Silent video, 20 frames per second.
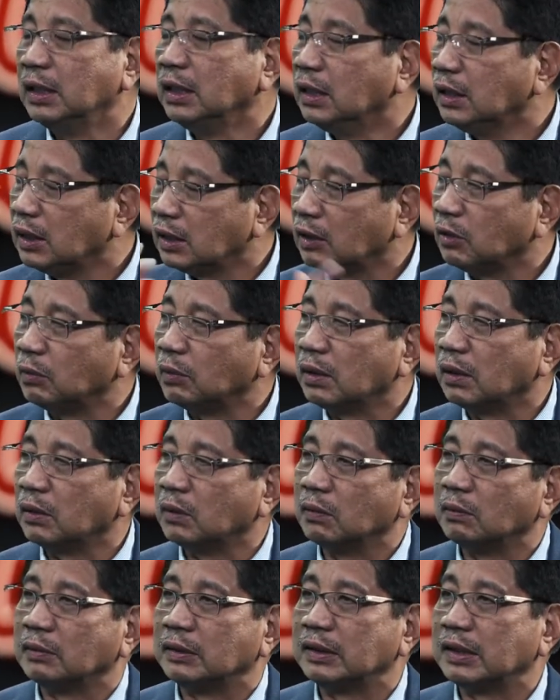Yeah. you went
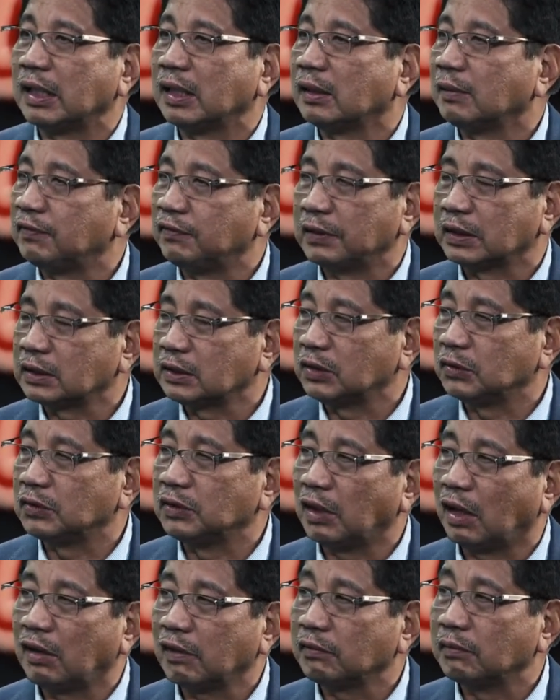home. You're gonna fix your
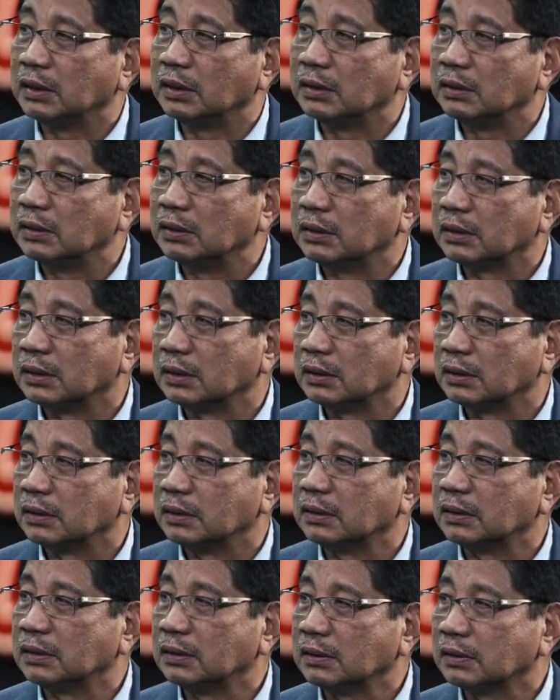document. Yeah.
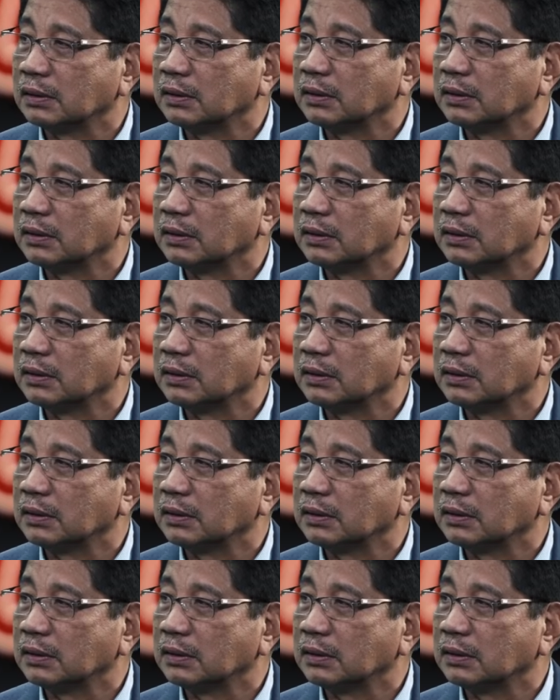yeah.